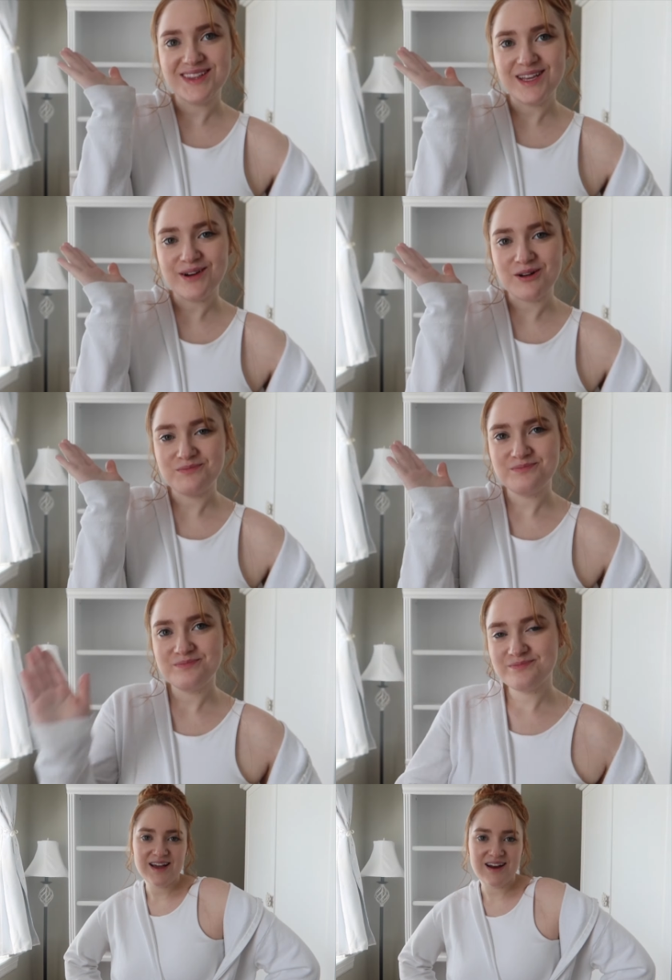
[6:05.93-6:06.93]
There we go.
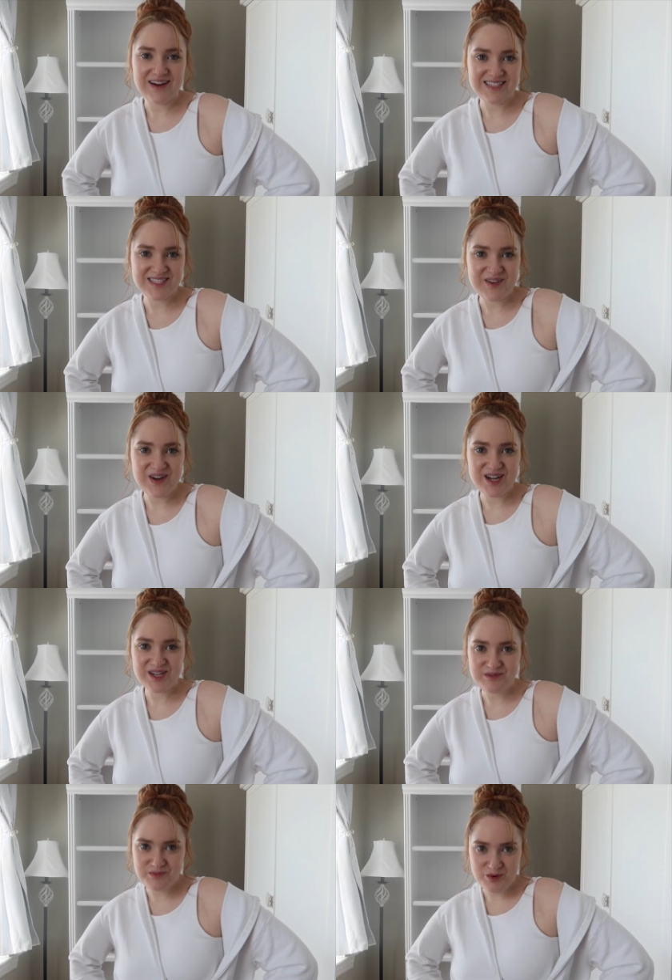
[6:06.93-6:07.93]
All right, so
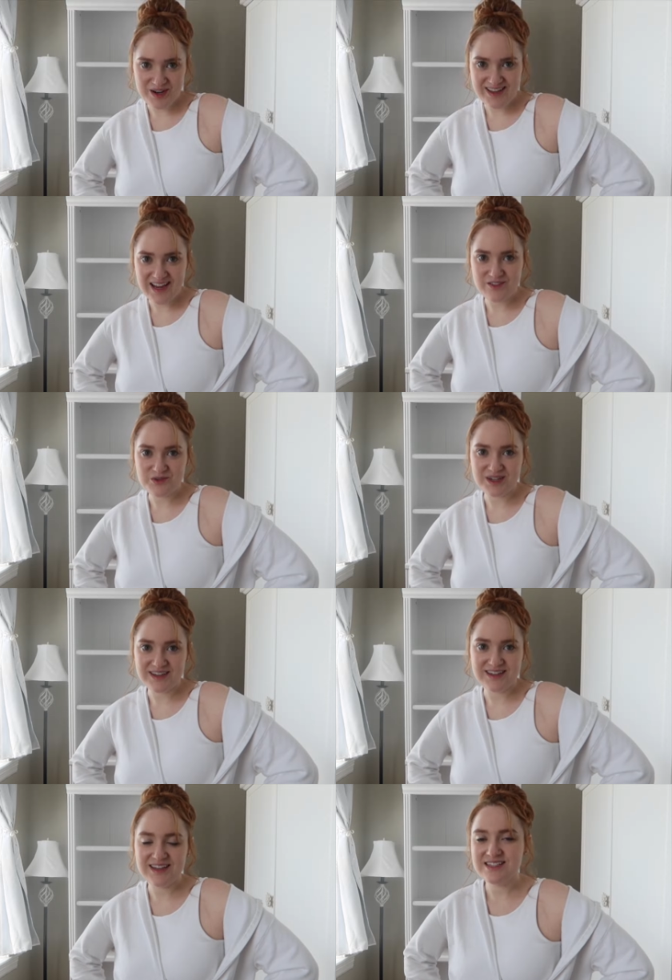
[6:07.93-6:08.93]
good morning,
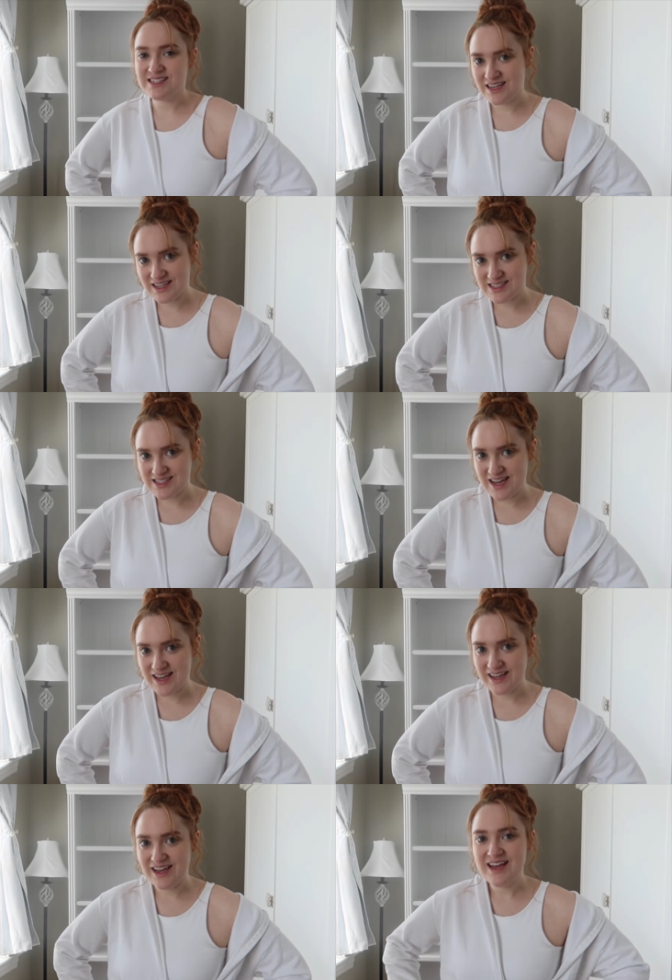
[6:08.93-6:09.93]
everyone. It is the next
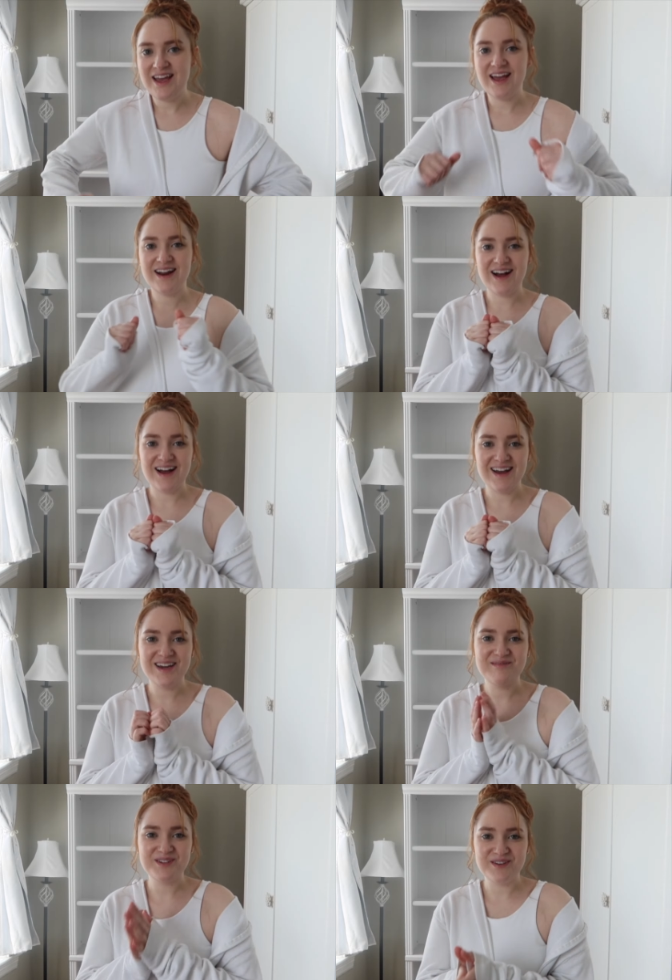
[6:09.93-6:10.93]
day, and I
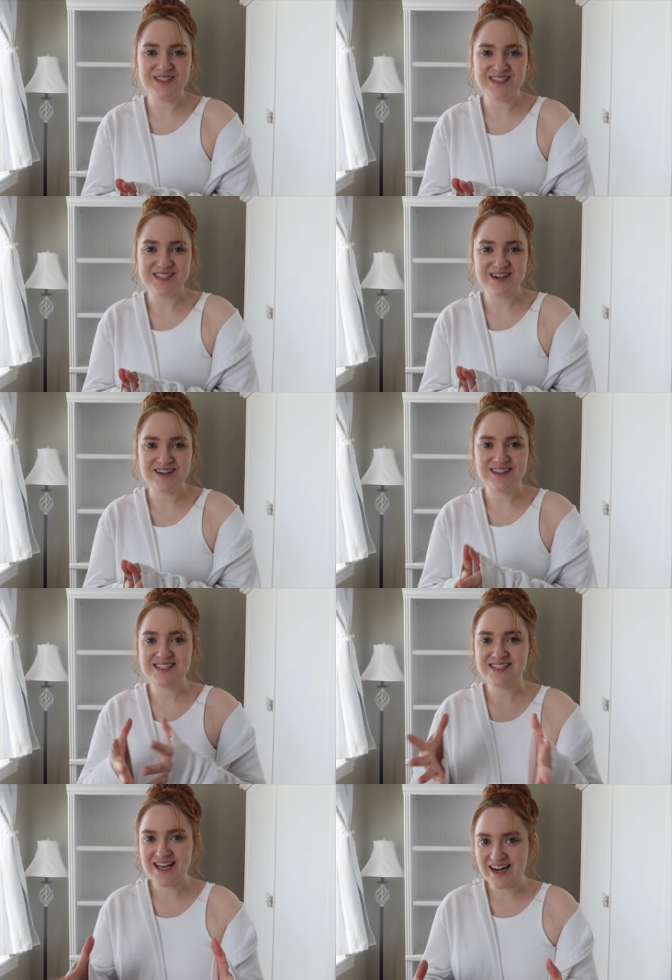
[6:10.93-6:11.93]
am going to start
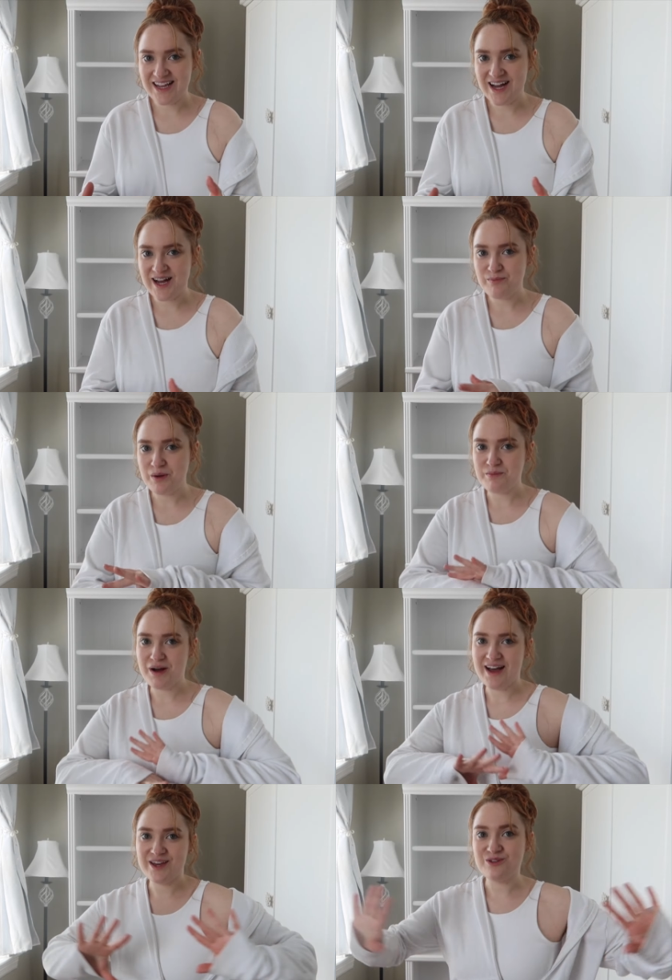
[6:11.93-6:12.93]
setting up
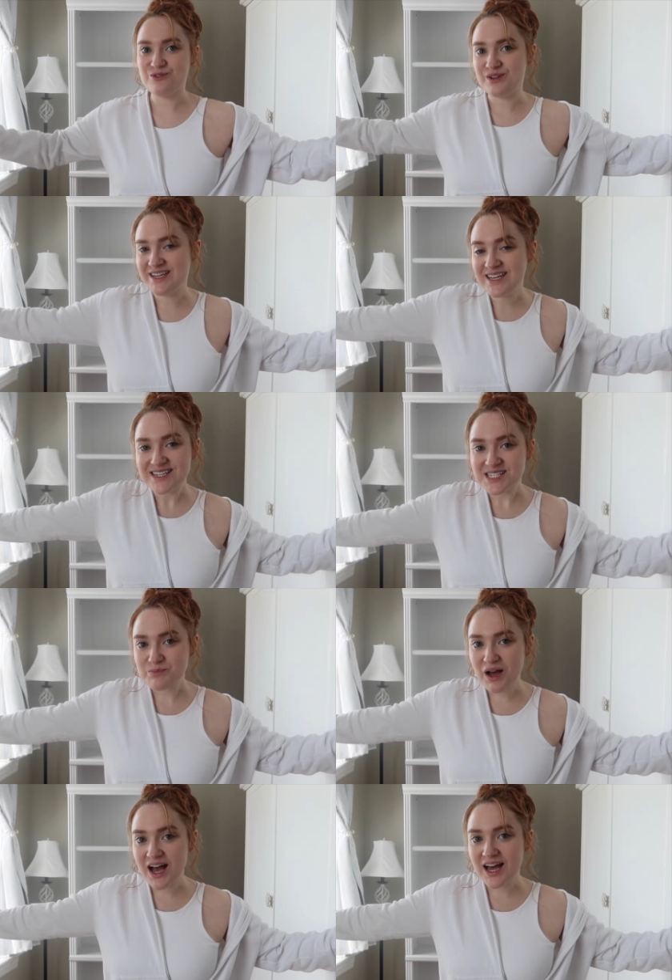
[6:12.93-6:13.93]
my reading
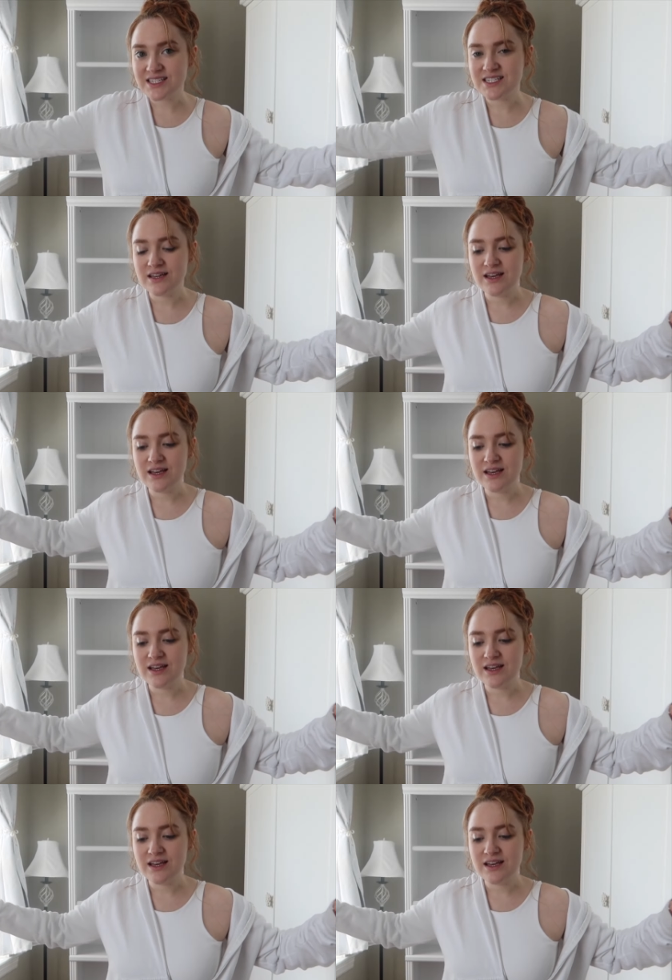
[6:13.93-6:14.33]
spot.